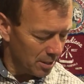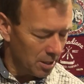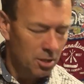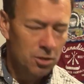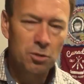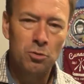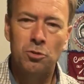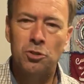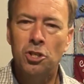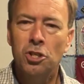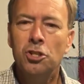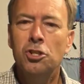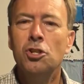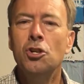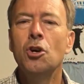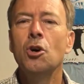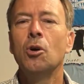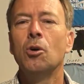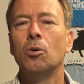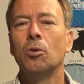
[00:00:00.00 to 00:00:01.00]
So just
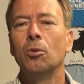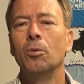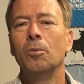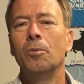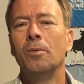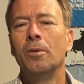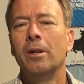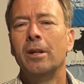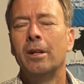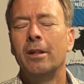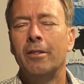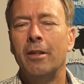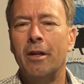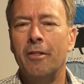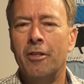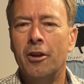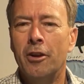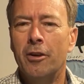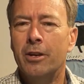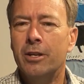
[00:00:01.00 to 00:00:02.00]
know
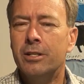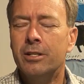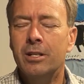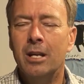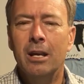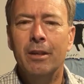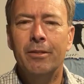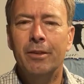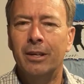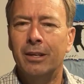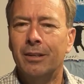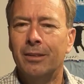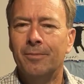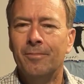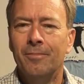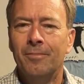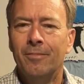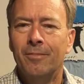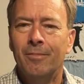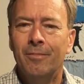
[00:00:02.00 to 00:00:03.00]
that there is nothing
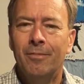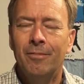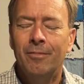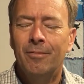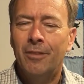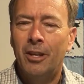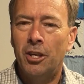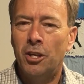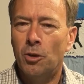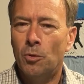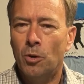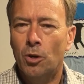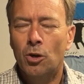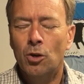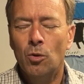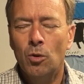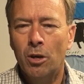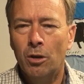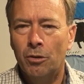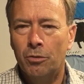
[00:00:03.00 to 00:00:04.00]
that you are
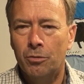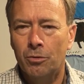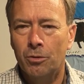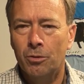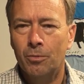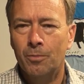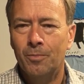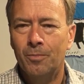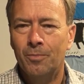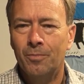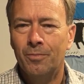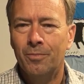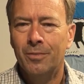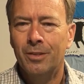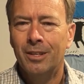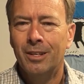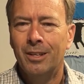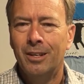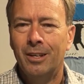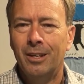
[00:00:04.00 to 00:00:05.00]
going through,
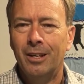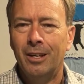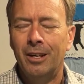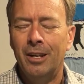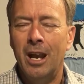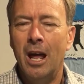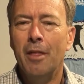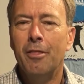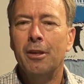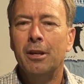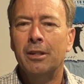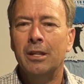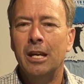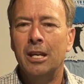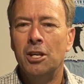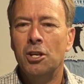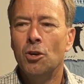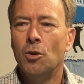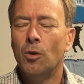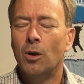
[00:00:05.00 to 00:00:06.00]
nothing
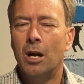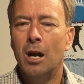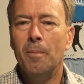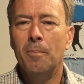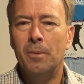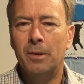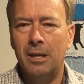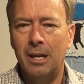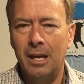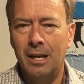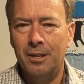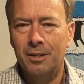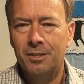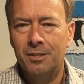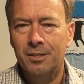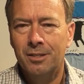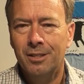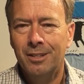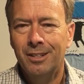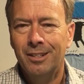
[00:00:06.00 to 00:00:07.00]
that you are up
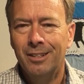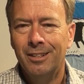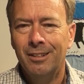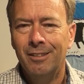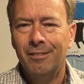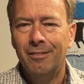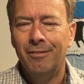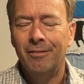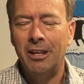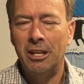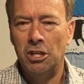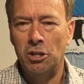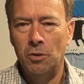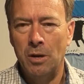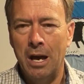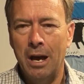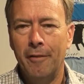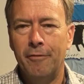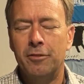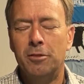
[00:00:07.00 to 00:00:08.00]
against that you
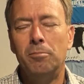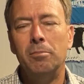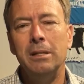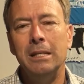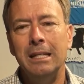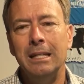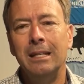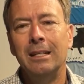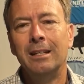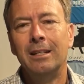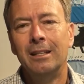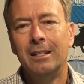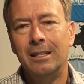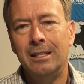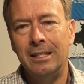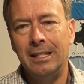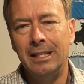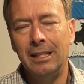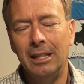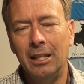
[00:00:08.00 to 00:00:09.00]
have to be
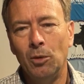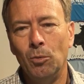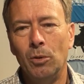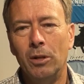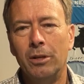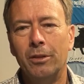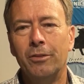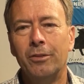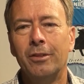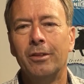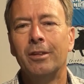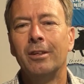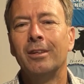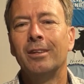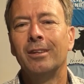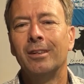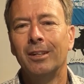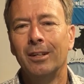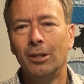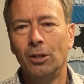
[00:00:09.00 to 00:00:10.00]
dealing with
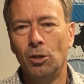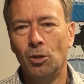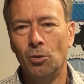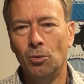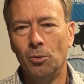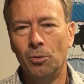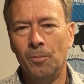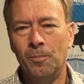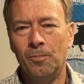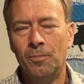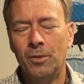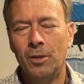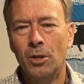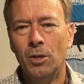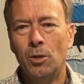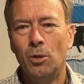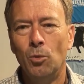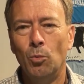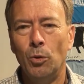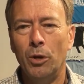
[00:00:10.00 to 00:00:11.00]
alone.
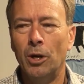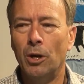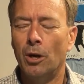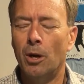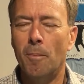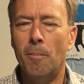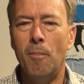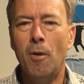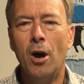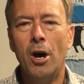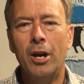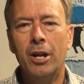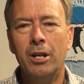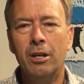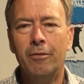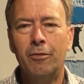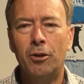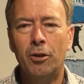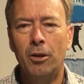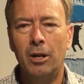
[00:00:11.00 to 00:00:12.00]
We are a body
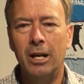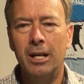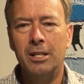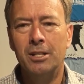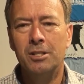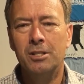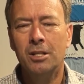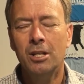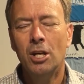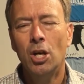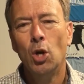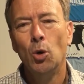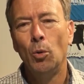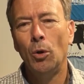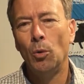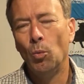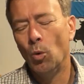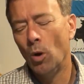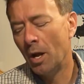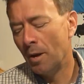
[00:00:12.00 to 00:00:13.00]
of Christ.
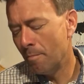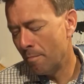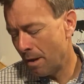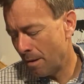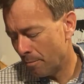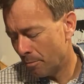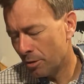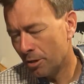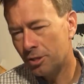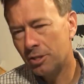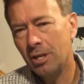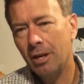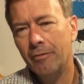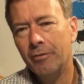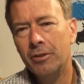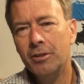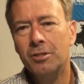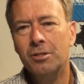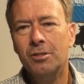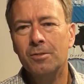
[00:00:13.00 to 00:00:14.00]
When one member
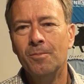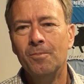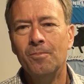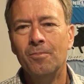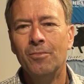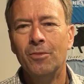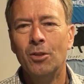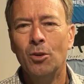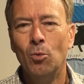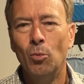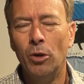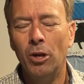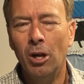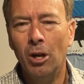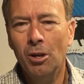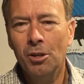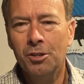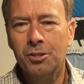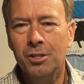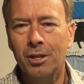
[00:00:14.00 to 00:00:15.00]
suffers, we
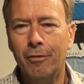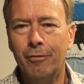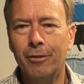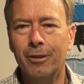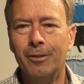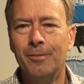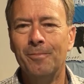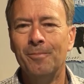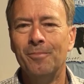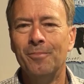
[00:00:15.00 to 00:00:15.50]
all suffer.